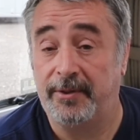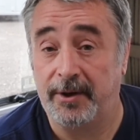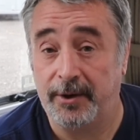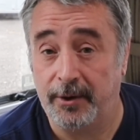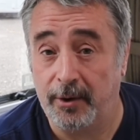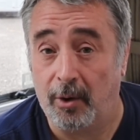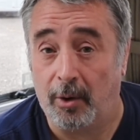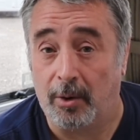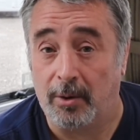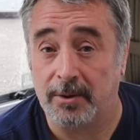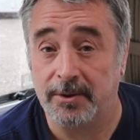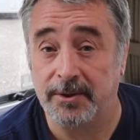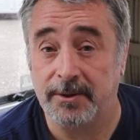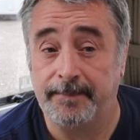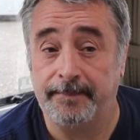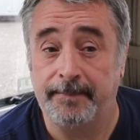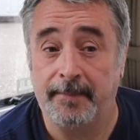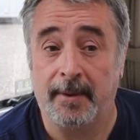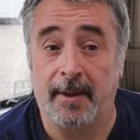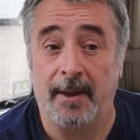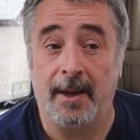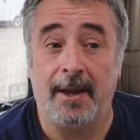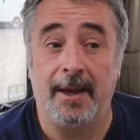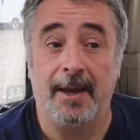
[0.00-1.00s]
than not.
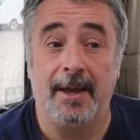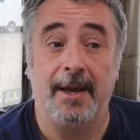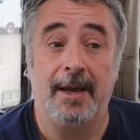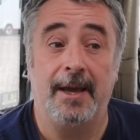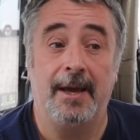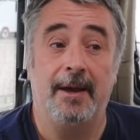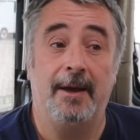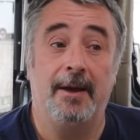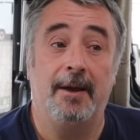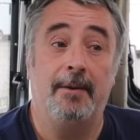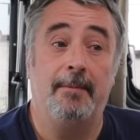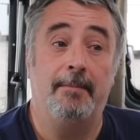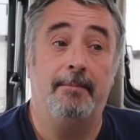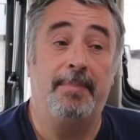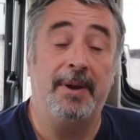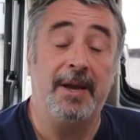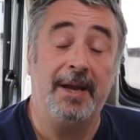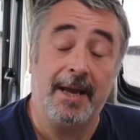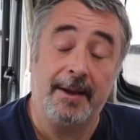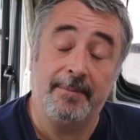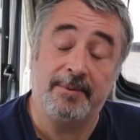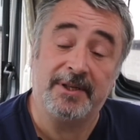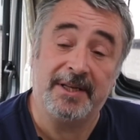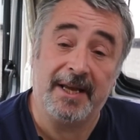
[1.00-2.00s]

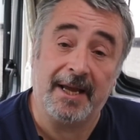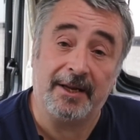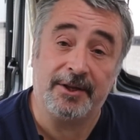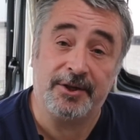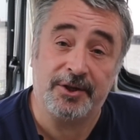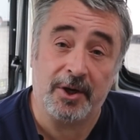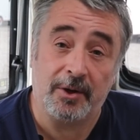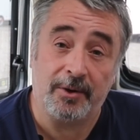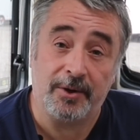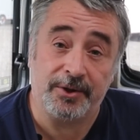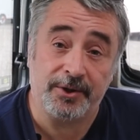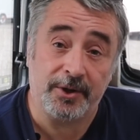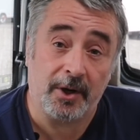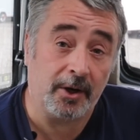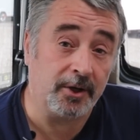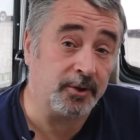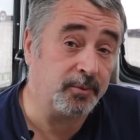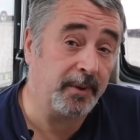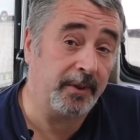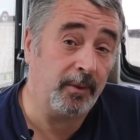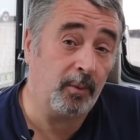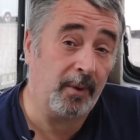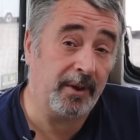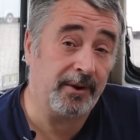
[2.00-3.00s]
Being able to get solar charge
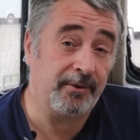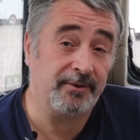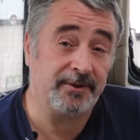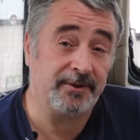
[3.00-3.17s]
when the weather